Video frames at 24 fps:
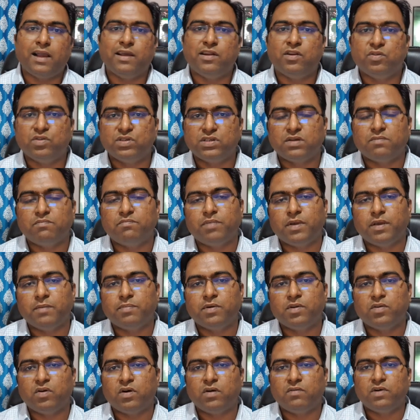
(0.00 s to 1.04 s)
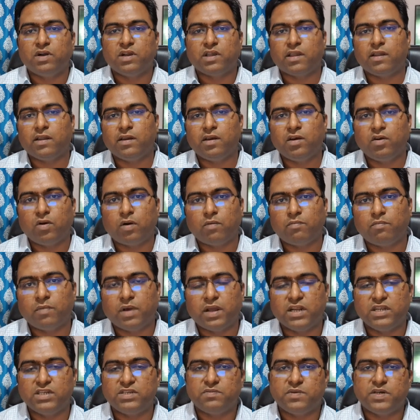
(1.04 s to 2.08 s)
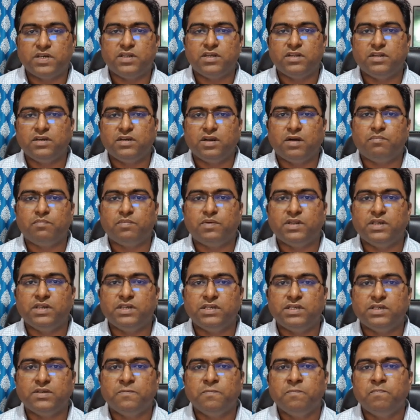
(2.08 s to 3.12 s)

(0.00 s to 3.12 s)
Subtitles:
know some people who are working in top management in companies,